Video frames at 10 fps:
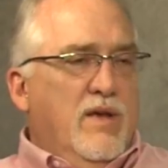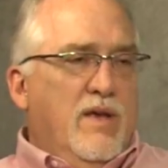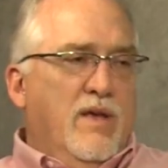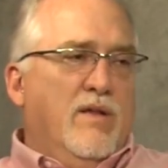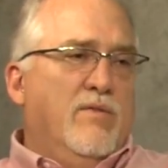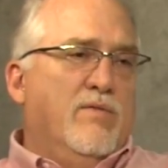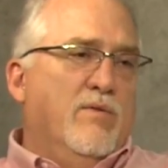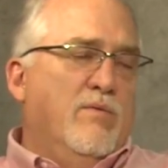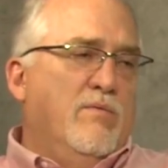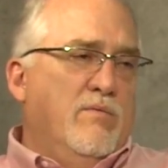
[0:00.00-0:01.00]
And
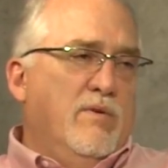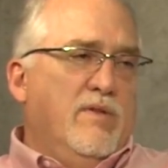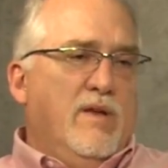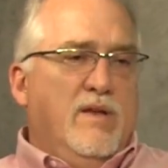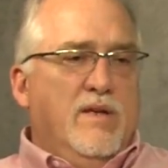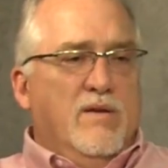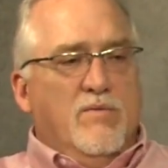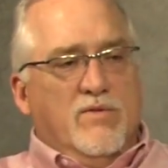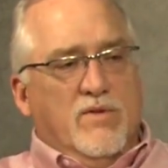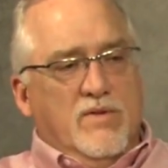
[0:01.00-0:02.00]
so what they did
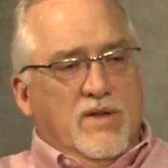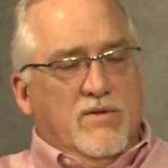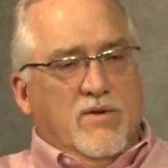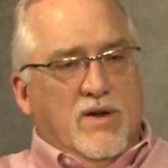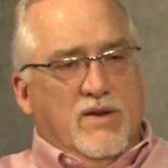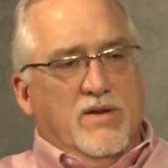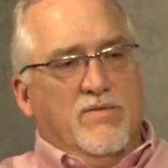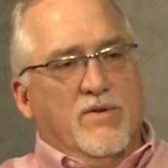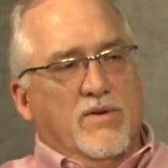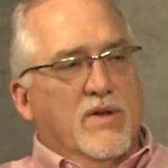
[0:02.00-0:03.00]
was that they tried
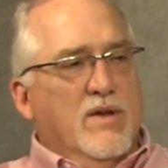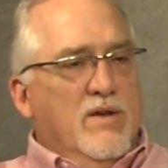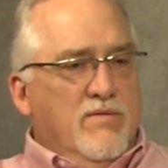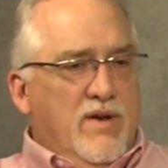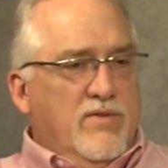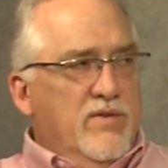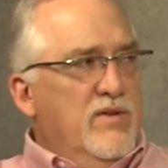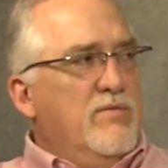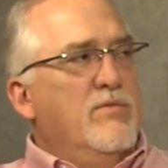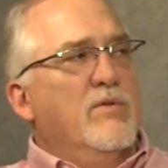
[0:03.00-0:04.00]
different
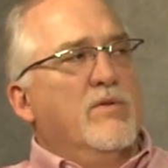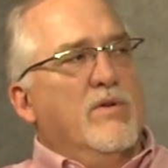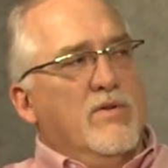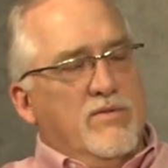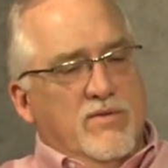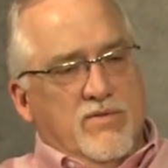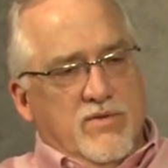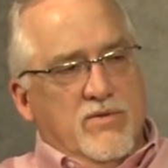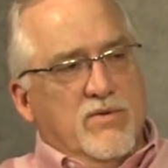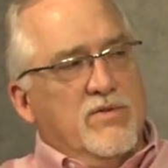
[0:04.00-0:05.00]
vaccination protocols,
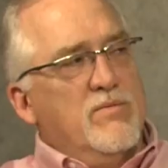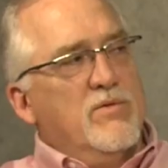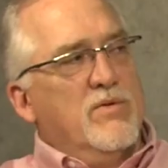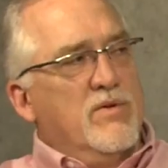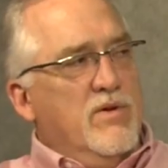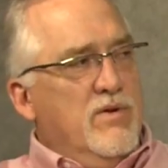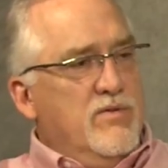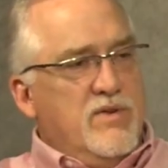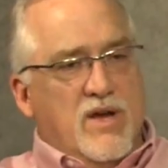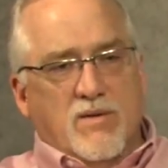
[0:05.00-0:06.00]
different nutrition
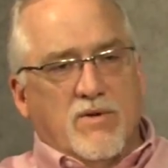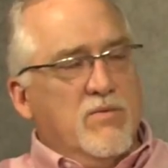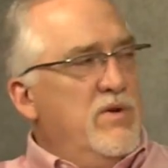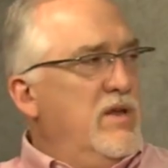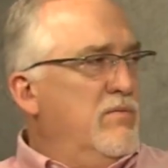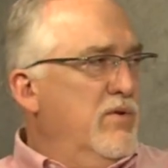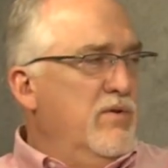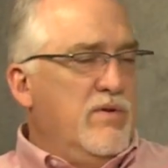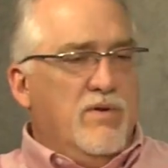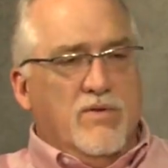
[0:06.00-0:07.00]
protocols, timing, weaning
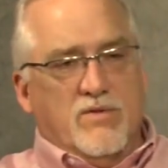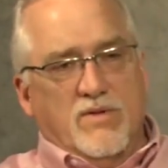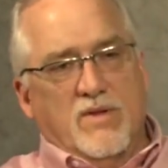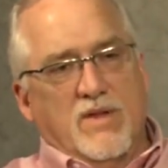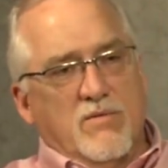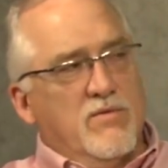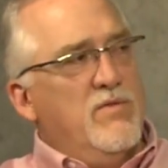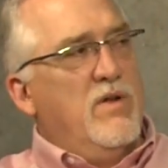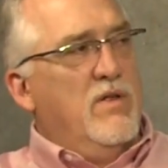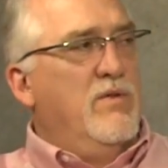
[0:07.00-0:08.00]
protocols, and then they would
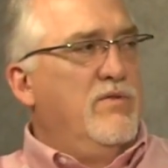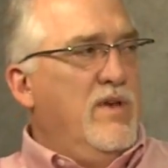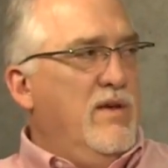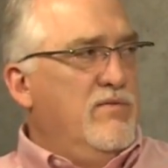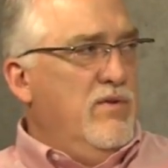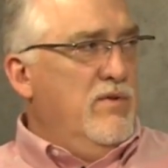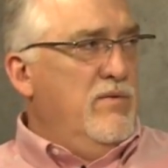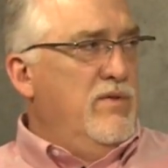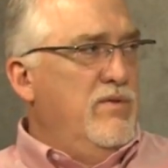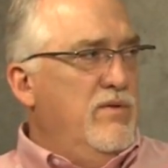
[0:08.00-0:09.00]
follow those calves all the
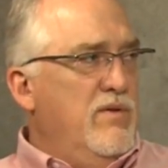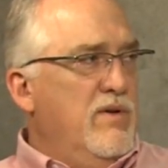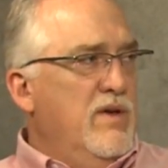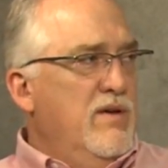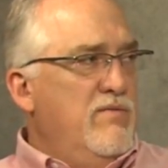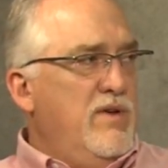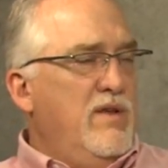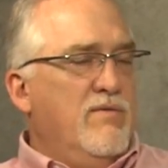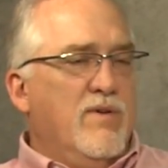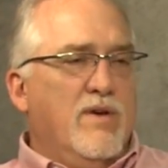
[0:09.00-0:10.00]
way through the
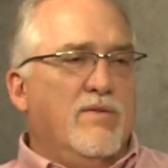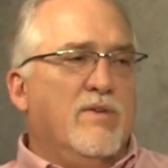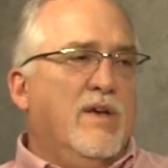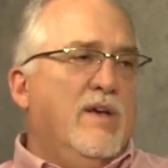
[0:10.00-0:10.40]
feeding phase.